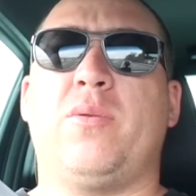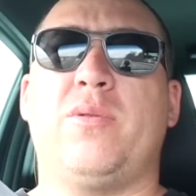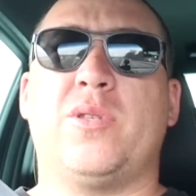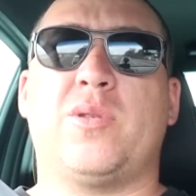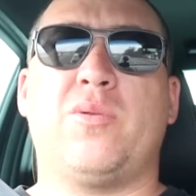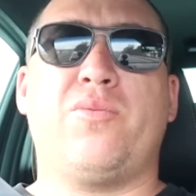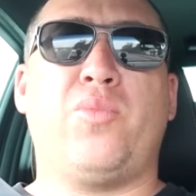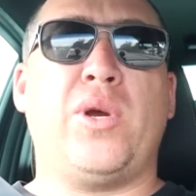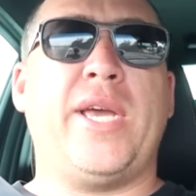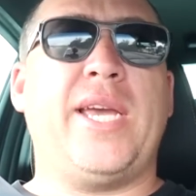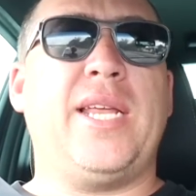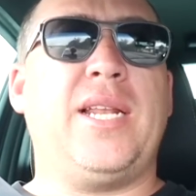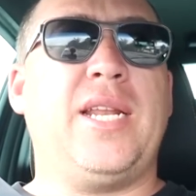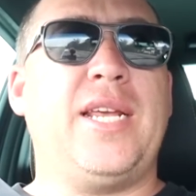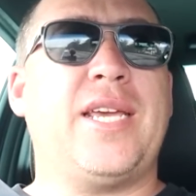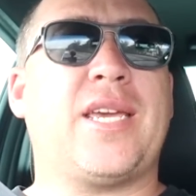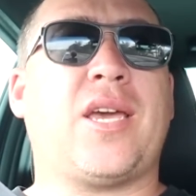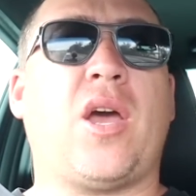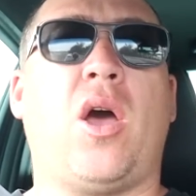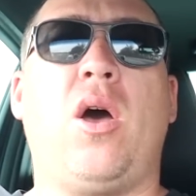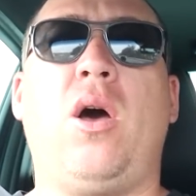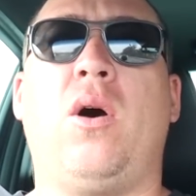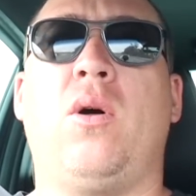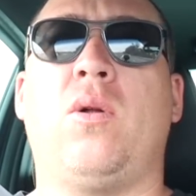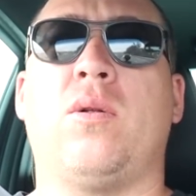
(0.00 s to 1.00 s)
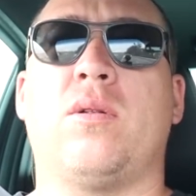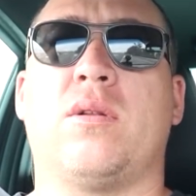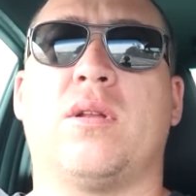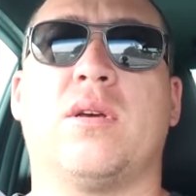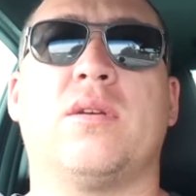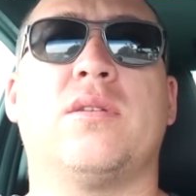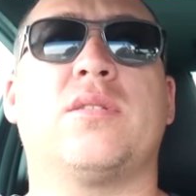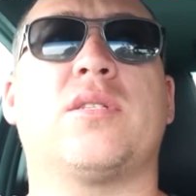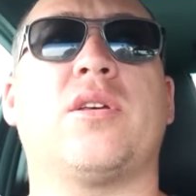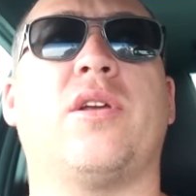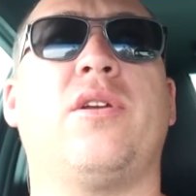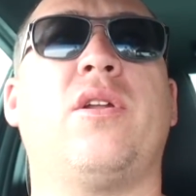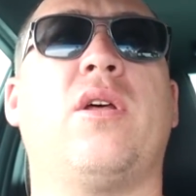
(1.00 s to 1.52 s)
it was weirdly cold,
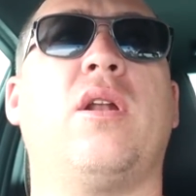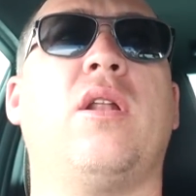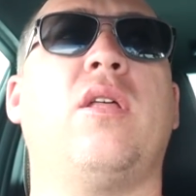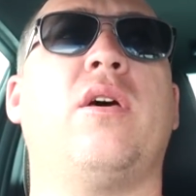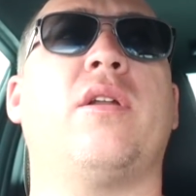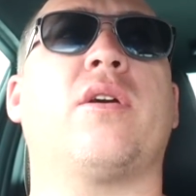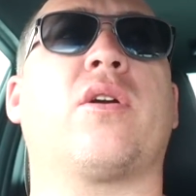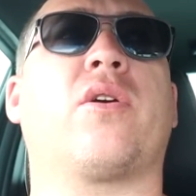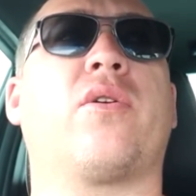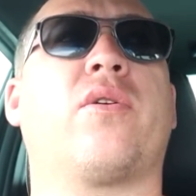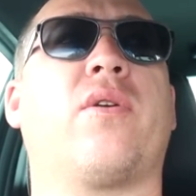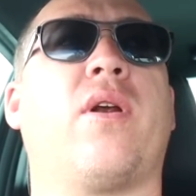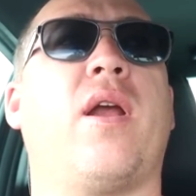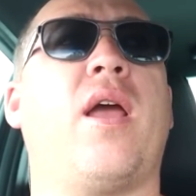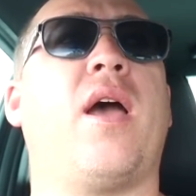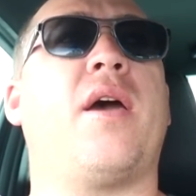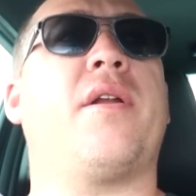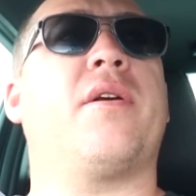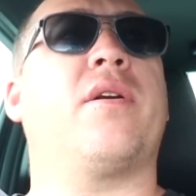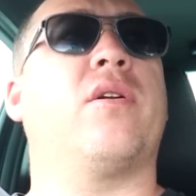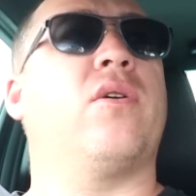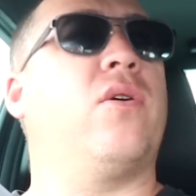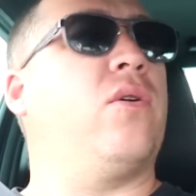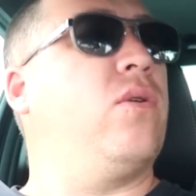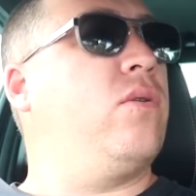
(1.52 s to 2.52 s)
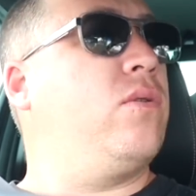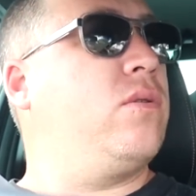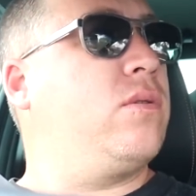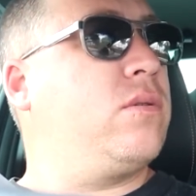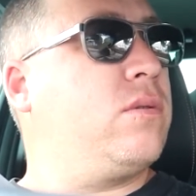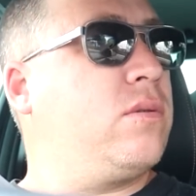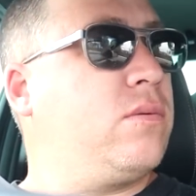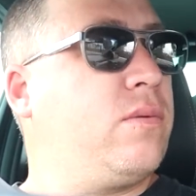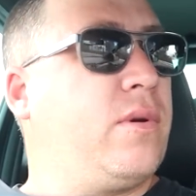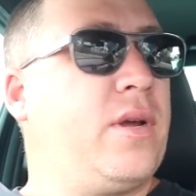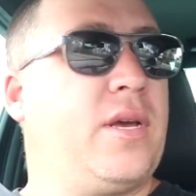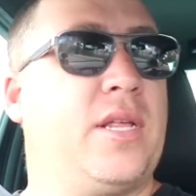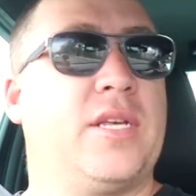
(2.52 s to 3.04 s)
so not a lot of crowd at all.
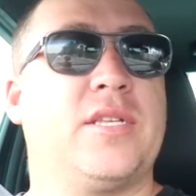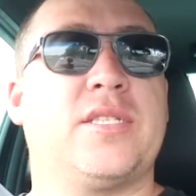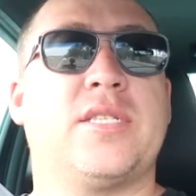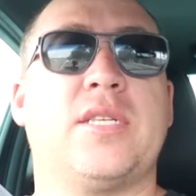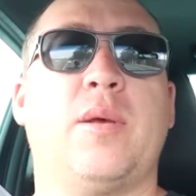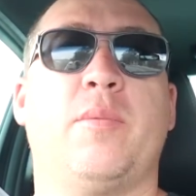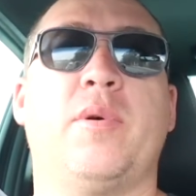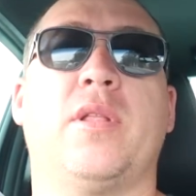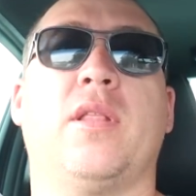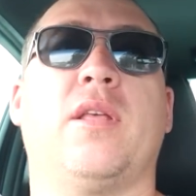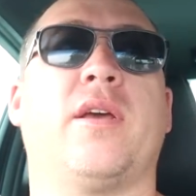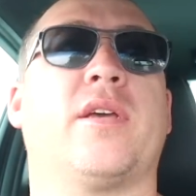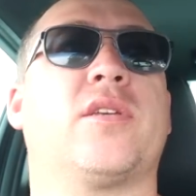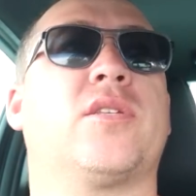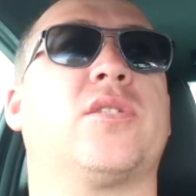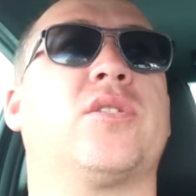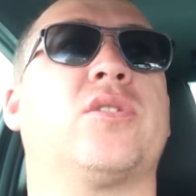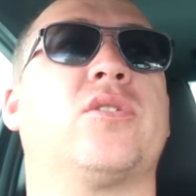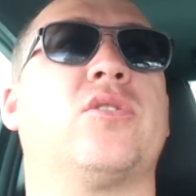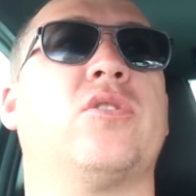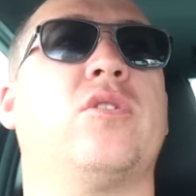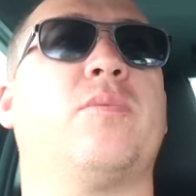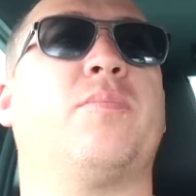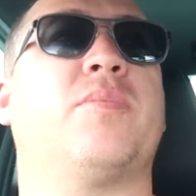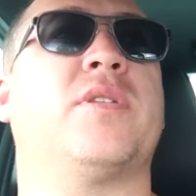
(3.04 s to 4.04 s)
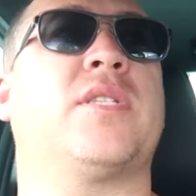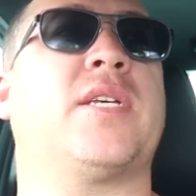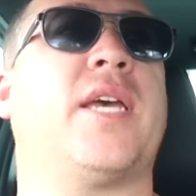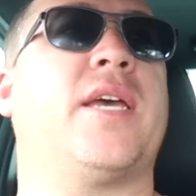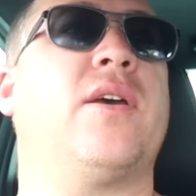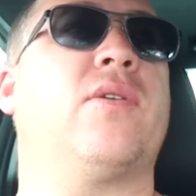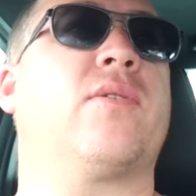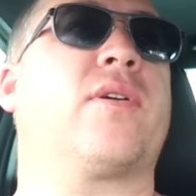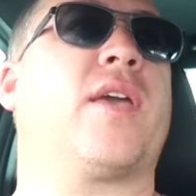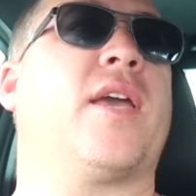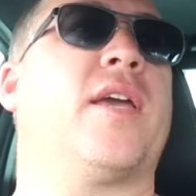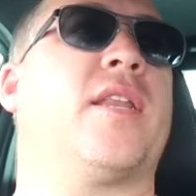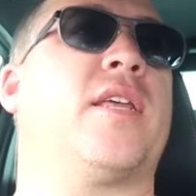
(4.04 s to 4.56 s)
Wow, there's someone like super
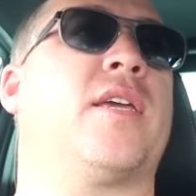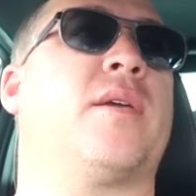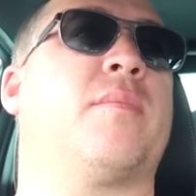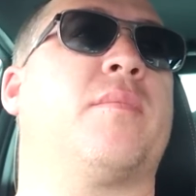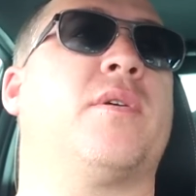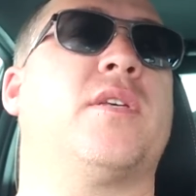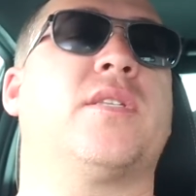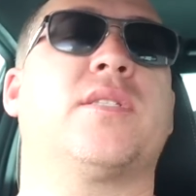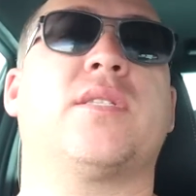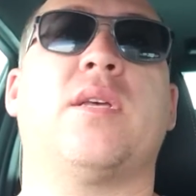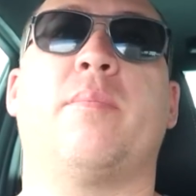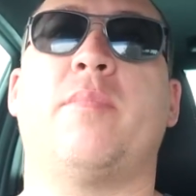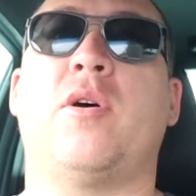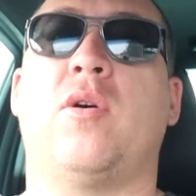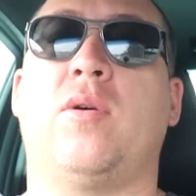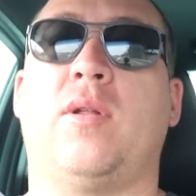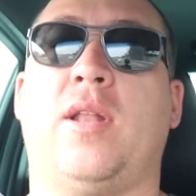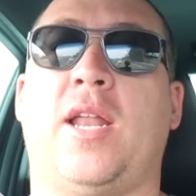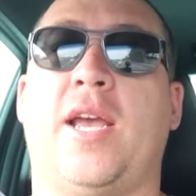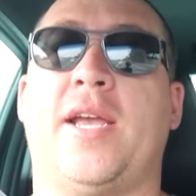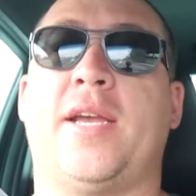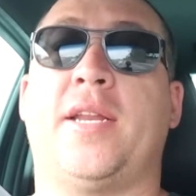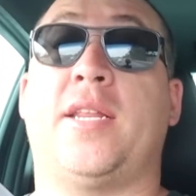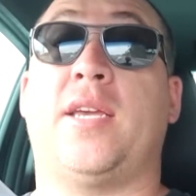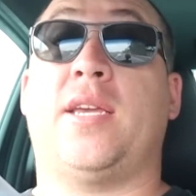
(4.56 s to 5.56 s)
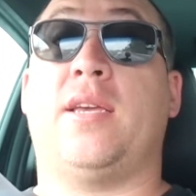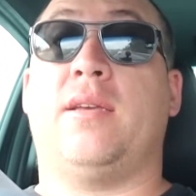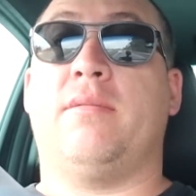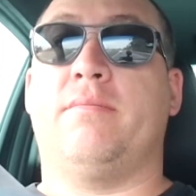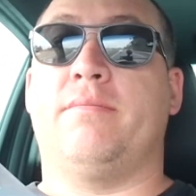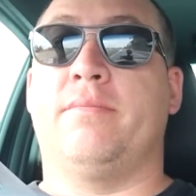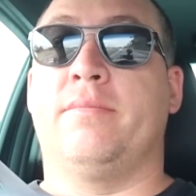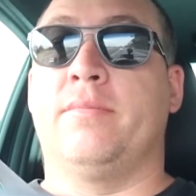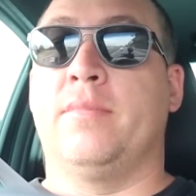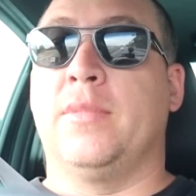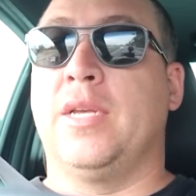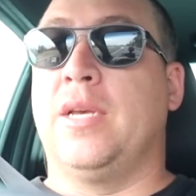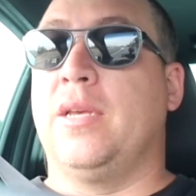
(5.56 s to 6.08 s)
tailgating me, some old lady,
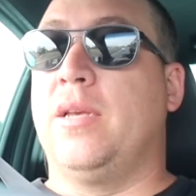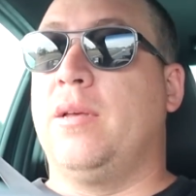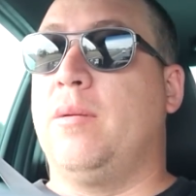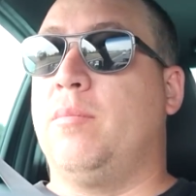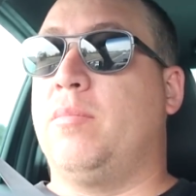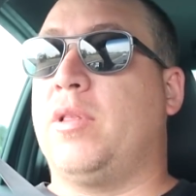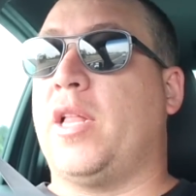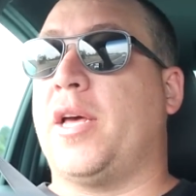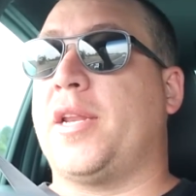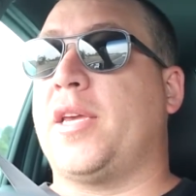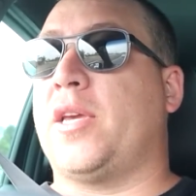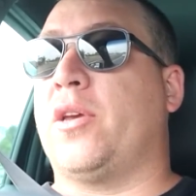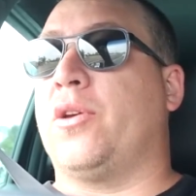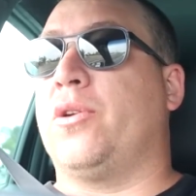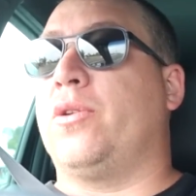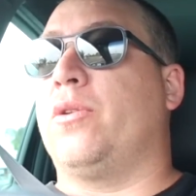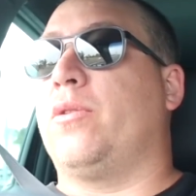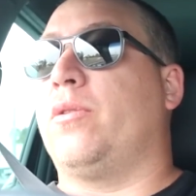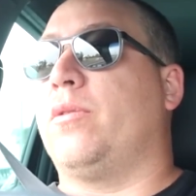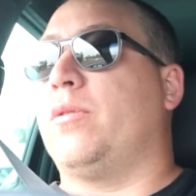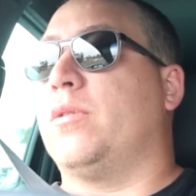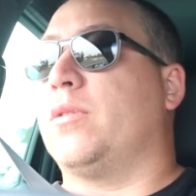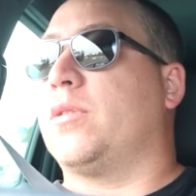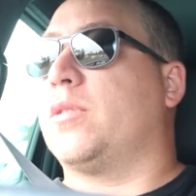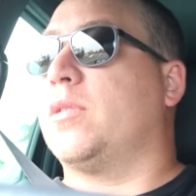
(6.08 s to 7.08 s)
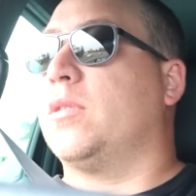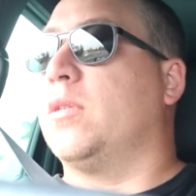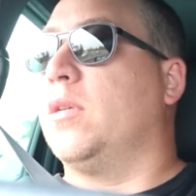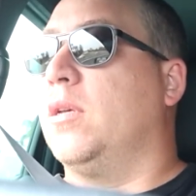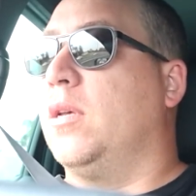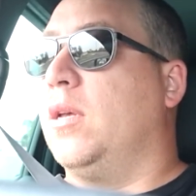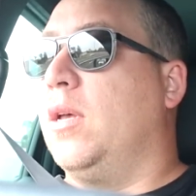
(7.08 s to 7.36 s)
bloody hoons.